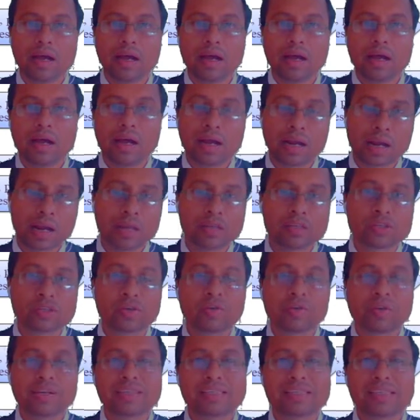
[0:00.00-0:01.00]
are also
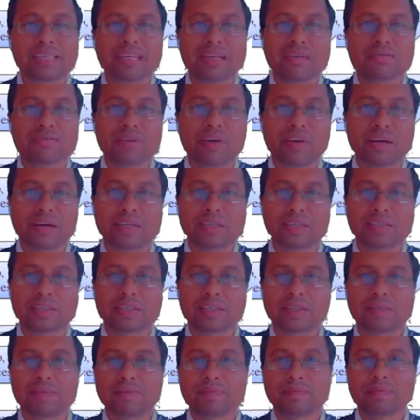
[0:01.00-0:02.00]
very
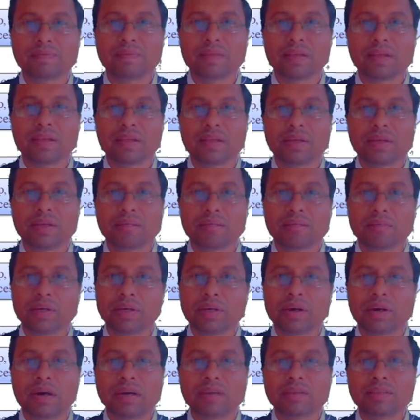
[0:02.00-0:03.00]
significant,
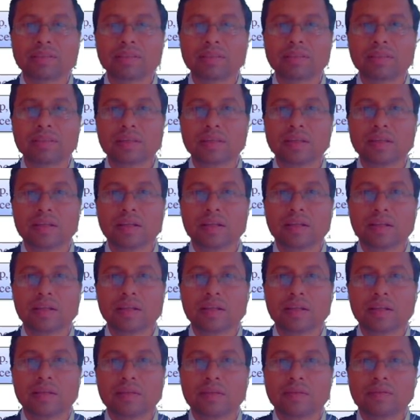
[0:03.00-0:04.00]
because
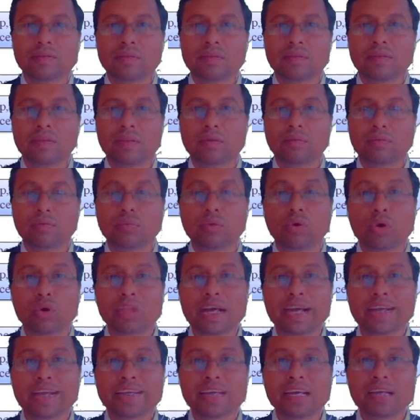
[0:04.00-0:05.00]
more
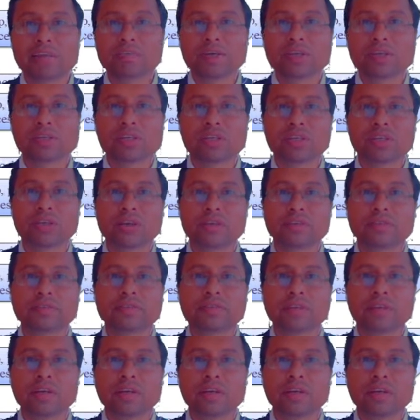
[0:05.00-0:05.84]
than 10% of